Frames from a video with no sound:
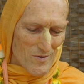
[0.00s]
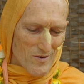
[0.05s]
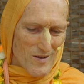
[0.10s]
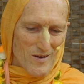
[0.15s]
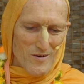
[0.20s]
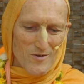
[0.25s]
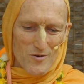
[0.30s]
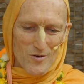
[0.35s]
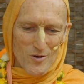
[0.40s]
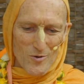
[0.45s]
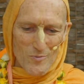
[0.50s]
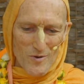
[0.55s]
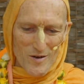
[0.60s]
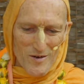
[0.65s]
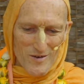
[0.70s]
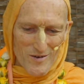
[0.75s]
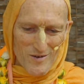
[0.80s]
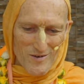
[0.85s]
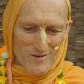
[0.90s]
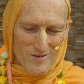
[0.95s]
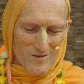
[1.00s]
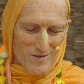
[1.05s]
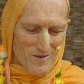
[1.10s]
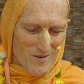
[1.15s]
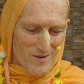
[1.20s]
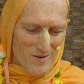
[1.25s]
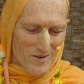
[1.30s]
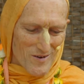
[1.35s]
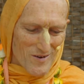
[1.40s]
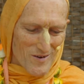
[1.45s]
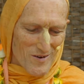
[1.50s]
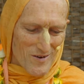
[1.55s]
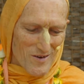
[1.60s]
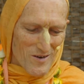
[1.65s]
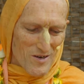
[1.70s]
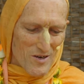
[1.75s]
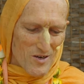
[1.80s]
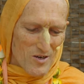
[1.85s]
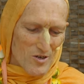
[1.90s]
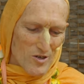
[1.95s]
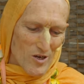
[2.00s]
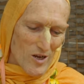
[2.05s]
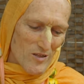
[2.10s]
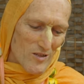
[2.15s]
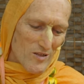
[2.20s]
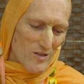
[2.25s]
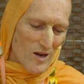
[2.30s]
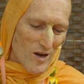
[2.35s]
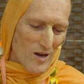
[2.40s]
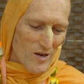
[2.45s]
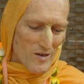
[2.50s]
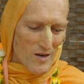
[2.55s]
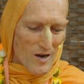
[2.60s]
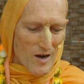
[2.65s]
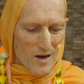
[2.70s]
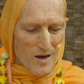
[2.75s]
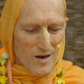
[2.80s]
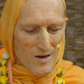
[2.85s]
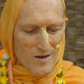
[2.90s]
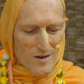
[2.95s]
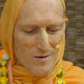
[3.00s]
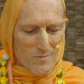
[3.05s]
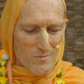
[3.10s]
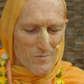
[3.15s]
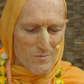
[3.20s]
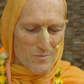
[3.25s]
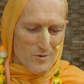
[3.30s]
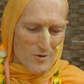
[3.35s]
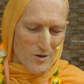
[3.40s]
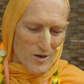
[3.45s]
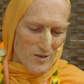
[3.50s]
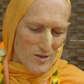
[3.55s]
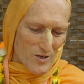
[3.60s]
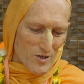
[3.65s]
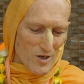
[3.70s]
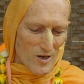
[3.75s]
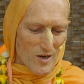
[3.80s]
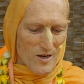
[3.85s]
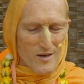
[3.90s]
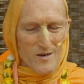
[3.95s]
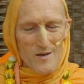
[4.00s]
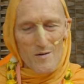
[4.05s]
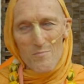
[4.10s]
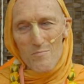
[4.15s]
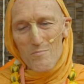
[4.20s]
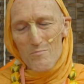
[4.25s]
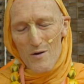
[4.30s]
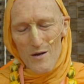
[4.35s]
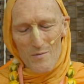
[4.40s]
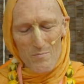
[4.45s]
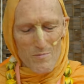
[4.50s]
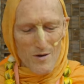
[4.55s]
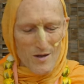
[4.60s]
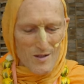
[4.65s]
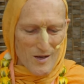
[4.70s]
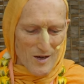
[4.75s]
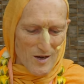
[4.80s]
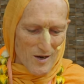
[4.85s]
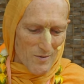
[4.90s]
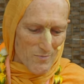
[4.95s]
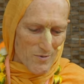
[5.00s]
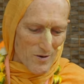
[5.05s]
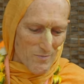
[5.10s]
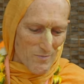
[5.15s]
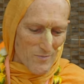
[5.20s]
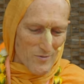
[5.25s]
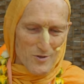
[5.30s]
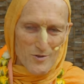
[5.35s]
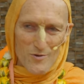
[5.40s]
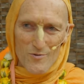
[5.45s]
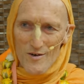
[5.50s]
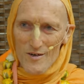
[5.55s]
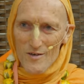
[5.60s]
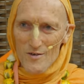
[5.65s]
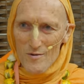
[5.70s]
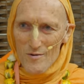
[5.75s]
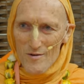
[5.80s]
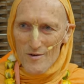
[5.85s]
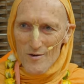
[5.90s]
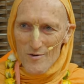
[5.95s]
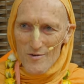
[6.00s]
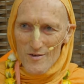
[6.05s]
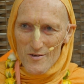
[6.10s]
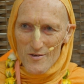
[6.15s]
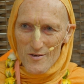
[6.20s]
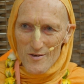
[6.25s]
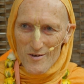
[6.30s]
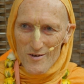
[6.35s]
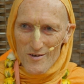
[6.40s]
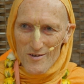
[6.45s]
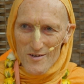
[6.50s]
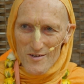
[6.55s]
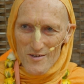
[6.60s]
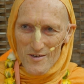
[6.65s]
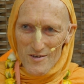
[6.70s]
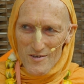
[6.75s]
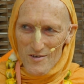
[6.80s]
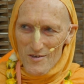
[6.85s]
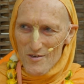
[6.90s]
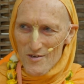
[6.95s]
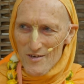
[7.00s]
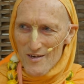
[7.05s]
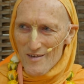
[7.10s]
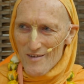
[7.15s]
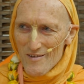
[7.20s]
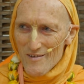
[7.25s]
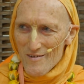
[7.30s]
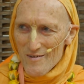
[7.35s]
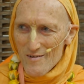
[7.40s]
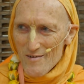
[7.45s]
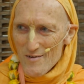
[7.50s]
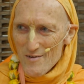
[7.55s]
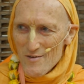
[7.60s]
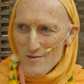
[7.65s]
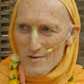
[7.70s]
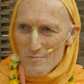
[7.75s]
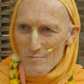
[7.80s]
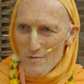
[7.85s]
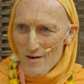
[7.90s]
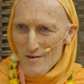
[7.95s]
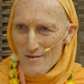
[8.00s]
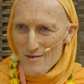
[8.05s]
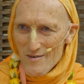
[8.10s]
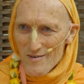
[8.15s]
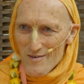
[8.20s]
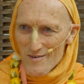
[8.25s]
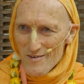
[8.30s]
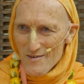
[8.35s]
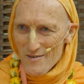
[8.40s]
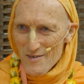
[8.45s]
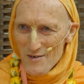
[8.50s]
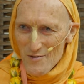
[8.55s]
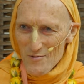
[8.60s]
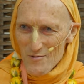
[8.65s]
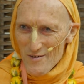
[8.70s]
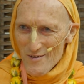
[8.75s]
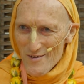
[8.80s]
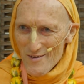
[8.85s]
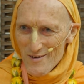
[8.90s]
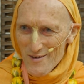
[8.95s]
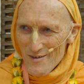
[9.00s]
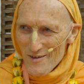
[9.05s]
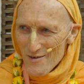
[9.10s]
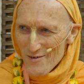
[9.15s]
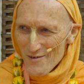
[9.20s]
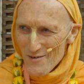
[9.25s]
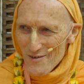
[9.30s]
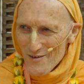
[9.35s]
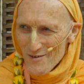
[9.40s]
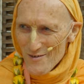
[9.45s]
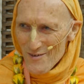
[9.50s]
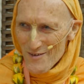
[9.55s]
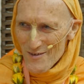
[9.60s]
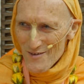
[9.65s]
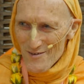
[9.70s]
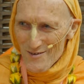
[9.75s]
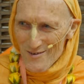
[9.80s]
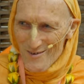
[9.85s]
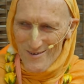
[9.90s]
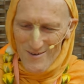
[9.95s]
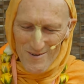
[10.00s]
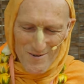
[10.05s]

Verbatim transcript: There are so many. Shantakaram Bhujagashayanam Padmanabham Suresha. You know this, you learned this as a child. The smartas in South India, they all know this.